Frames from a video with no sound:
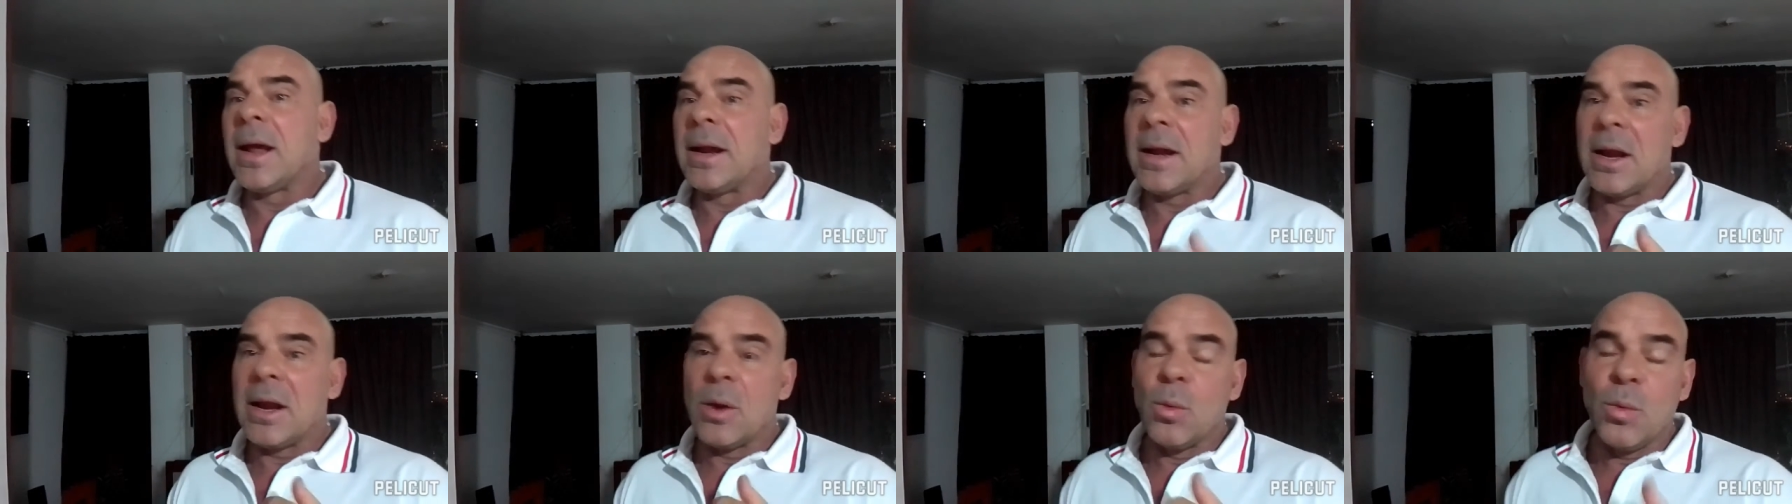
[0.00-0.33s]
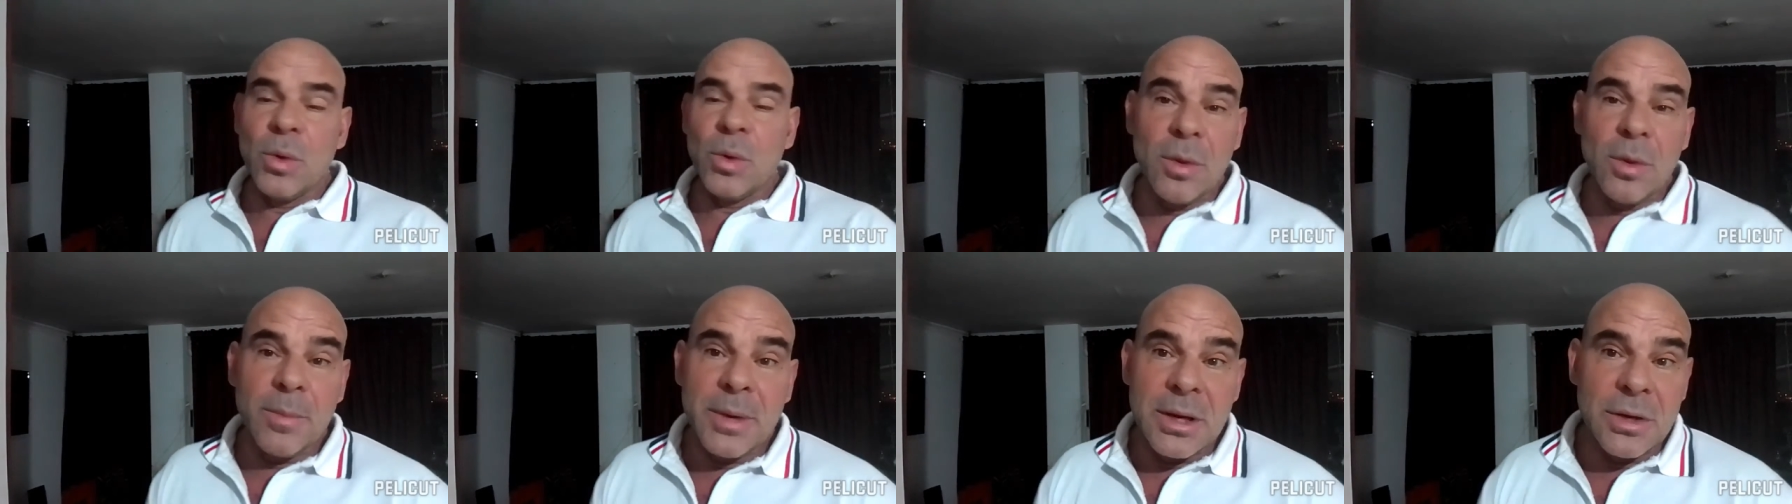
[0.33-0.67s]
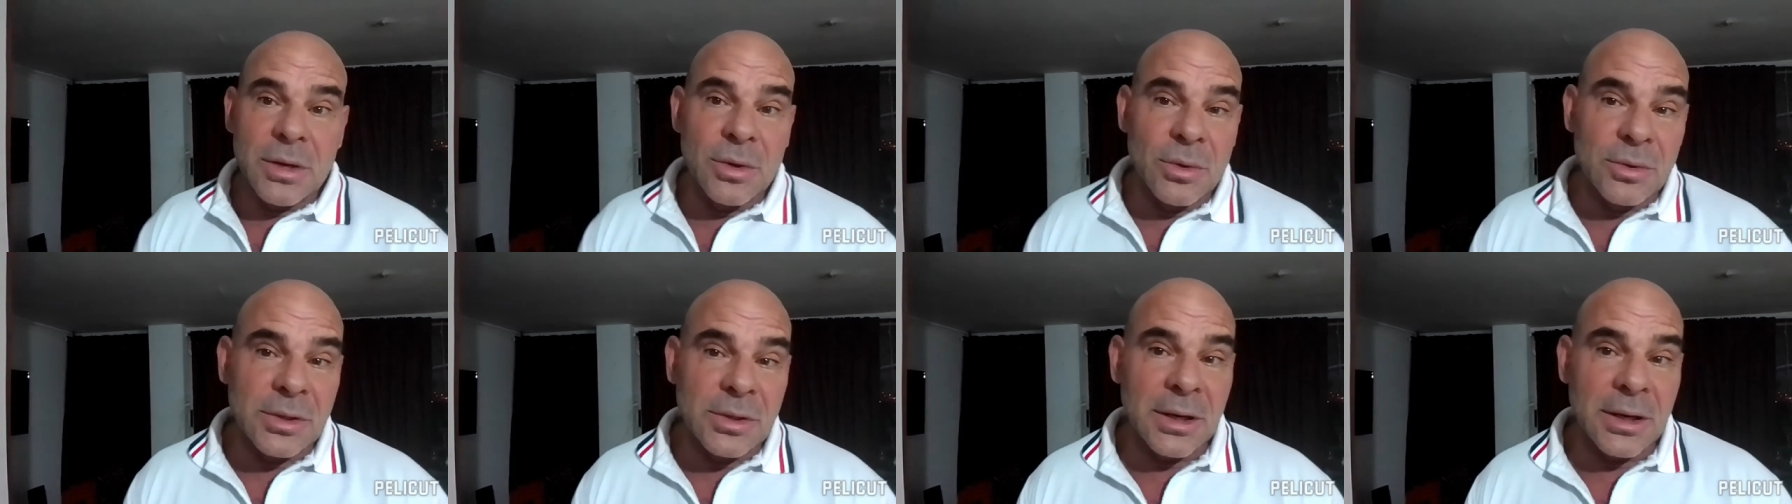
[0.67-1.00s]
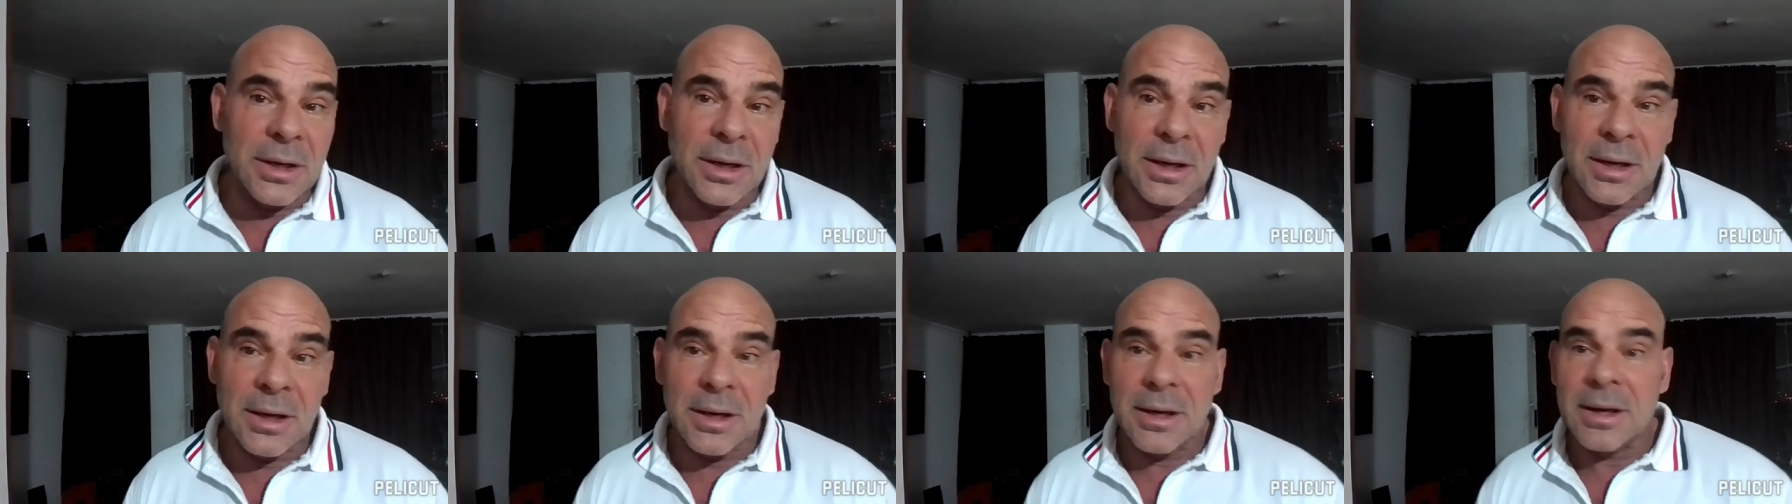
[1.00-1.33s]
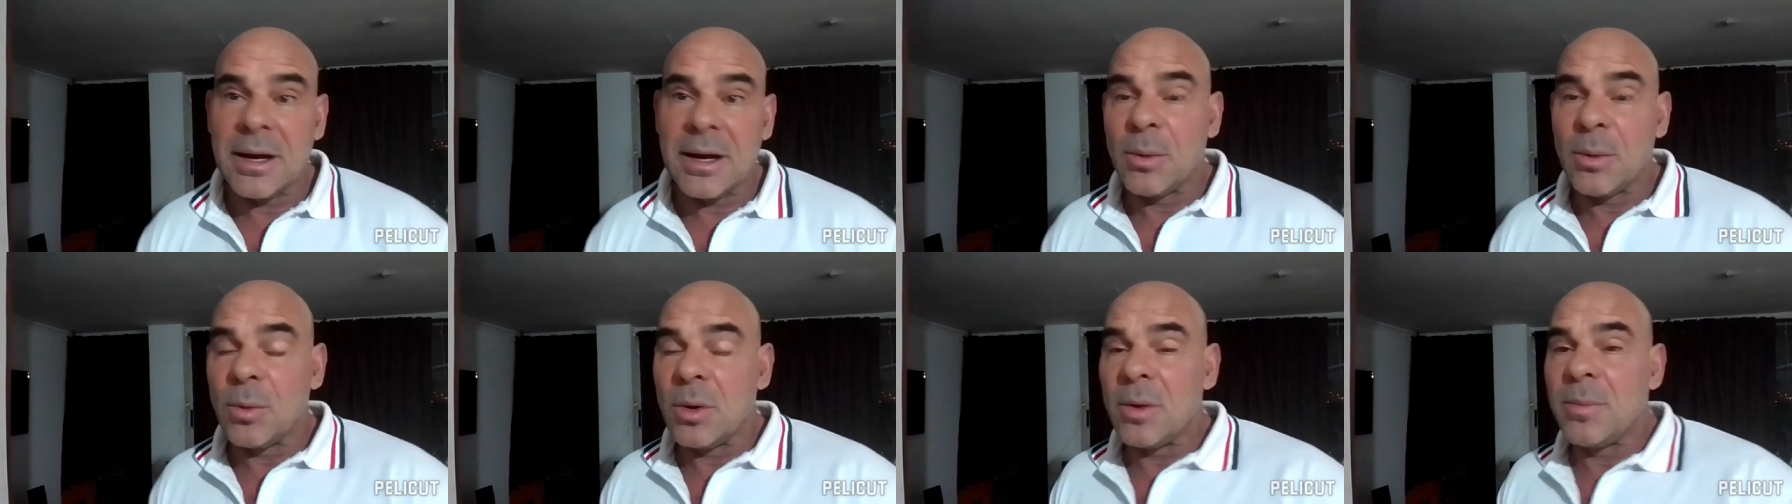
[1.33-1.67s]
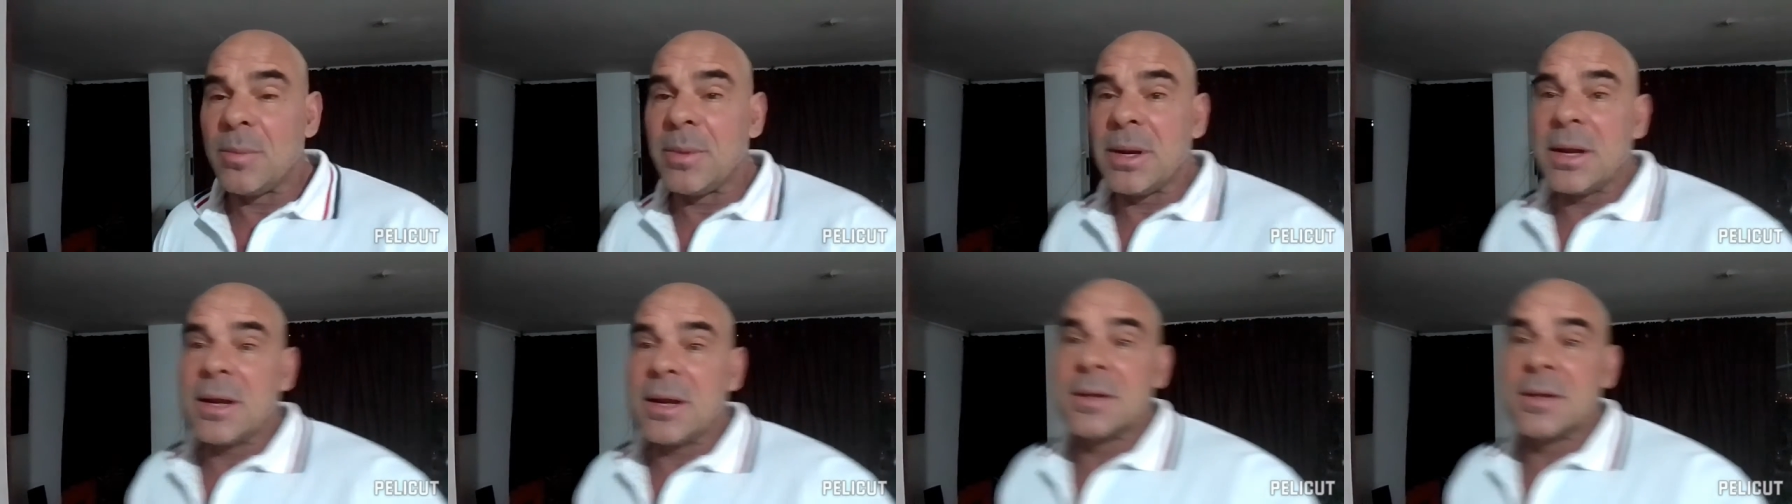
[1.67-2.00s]
and I will be using it, and I will
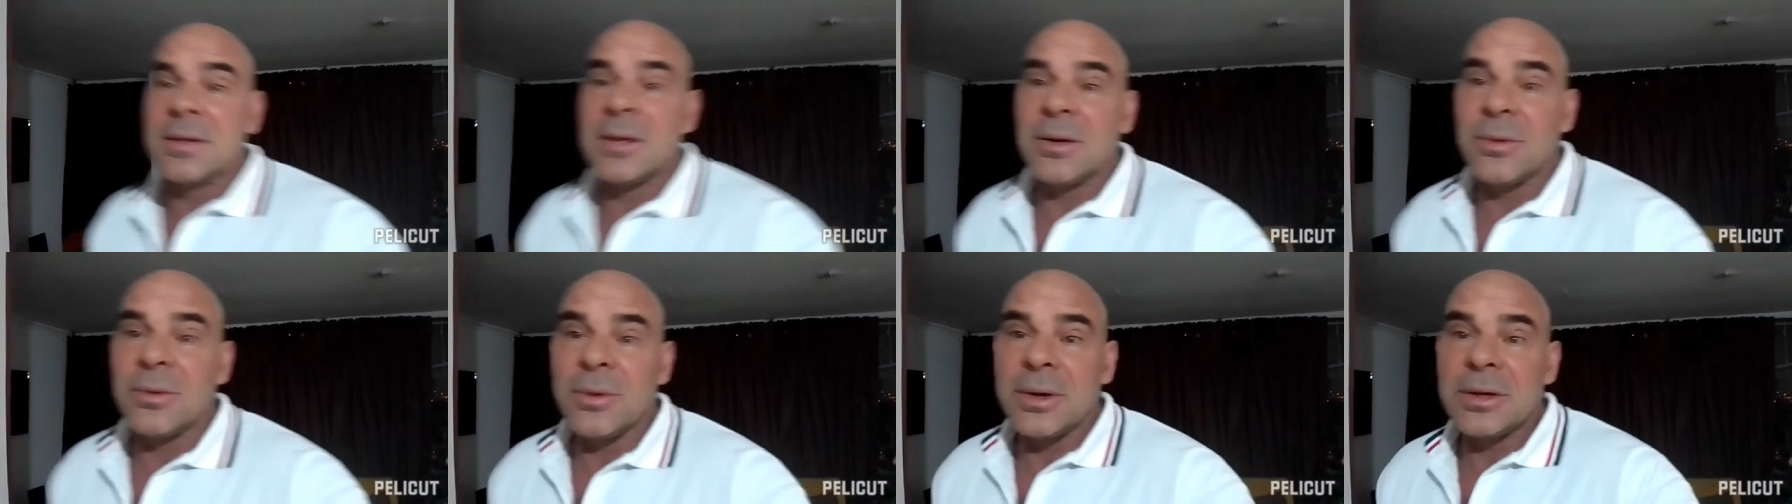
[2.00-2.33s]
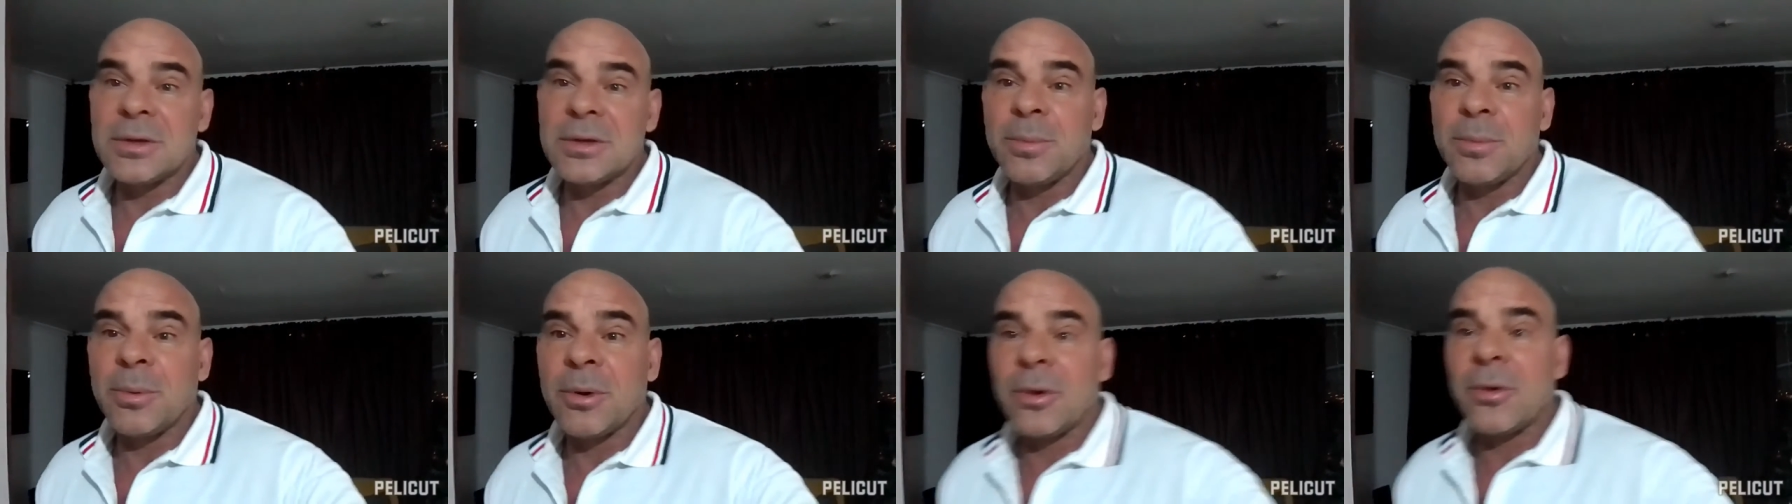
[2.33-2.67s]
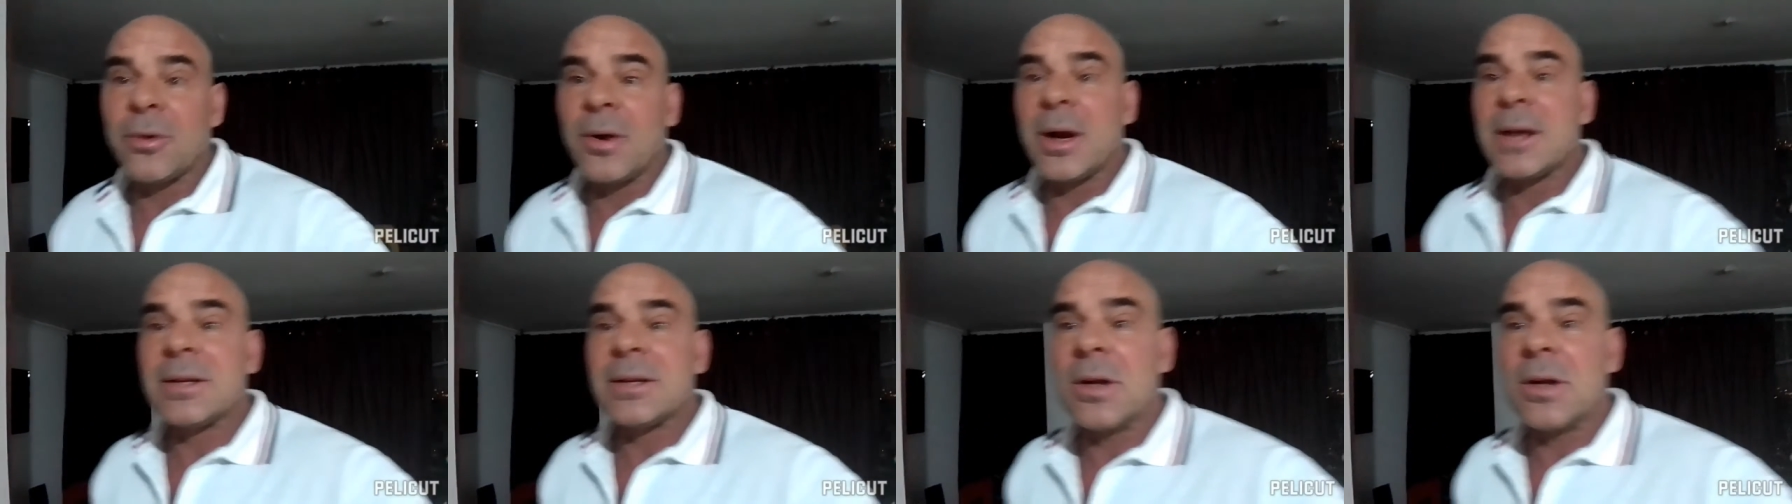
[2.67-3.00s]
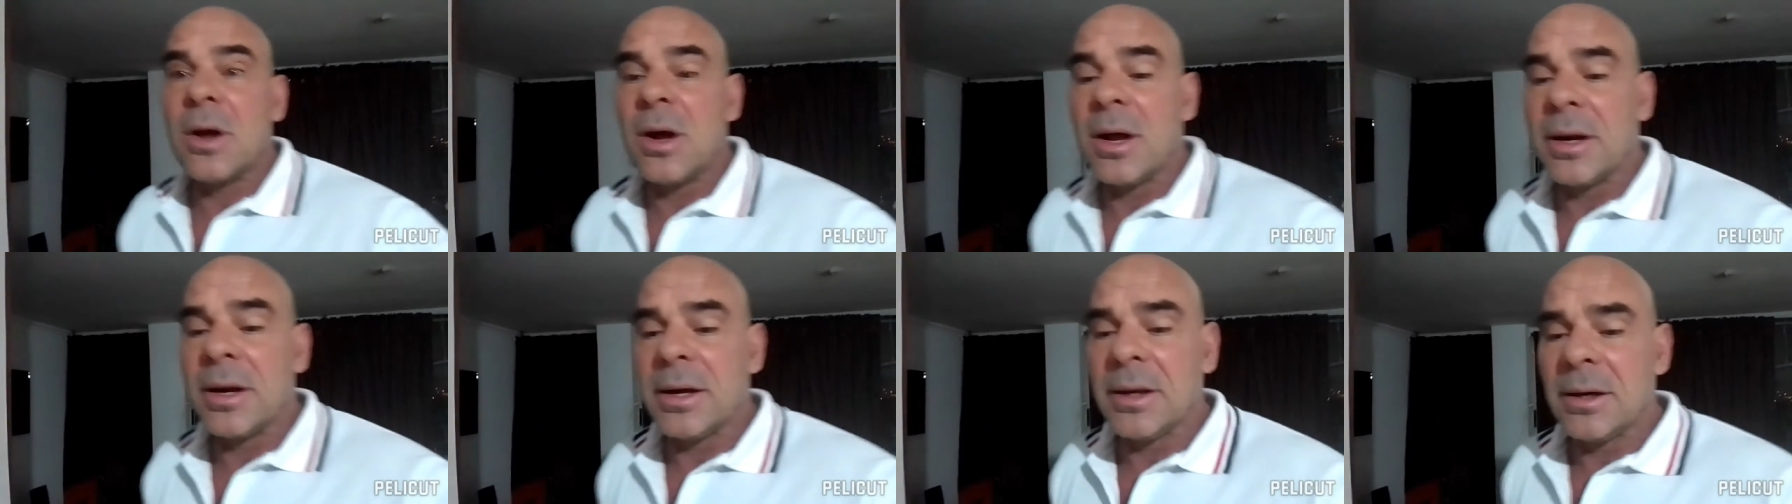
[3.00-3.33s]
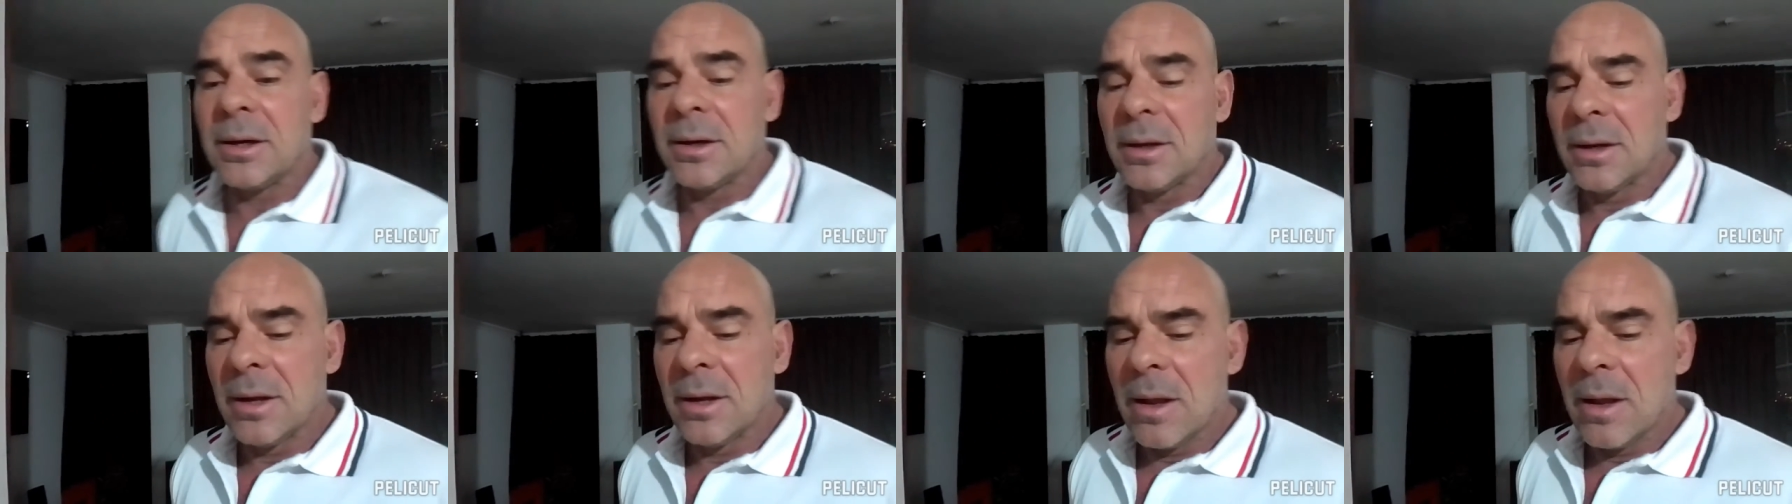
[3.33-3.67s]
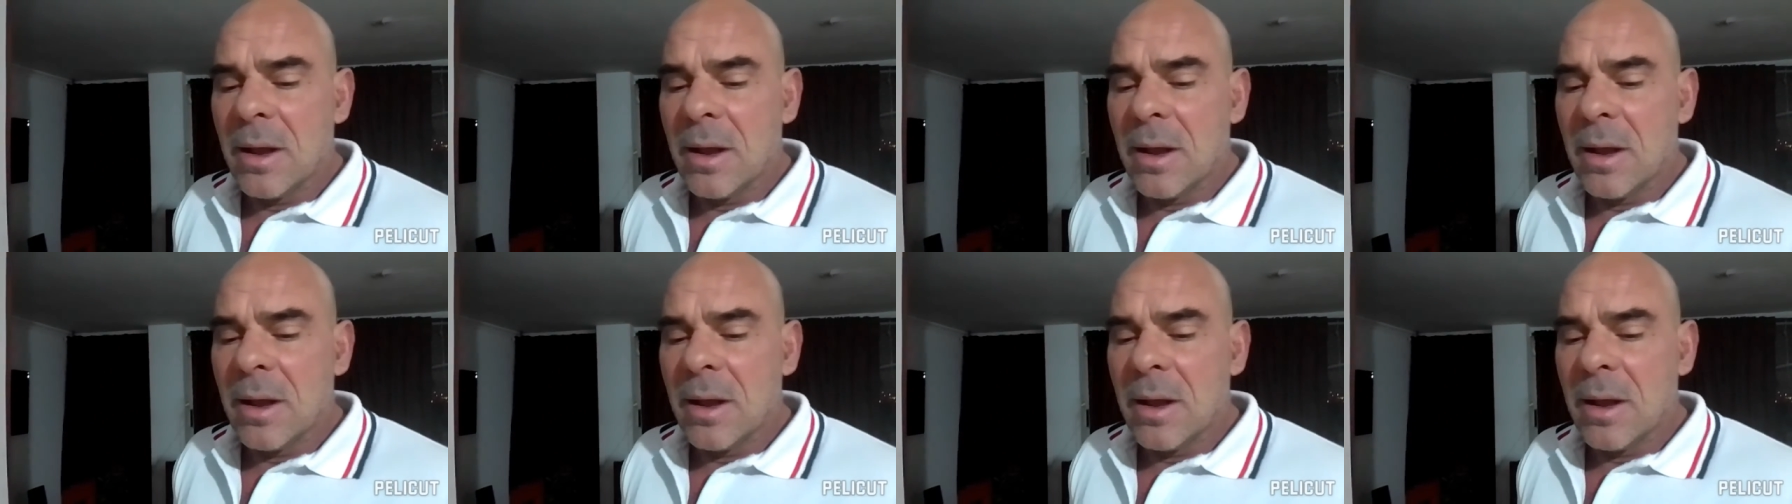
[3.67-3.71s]
be continuing to progress on it.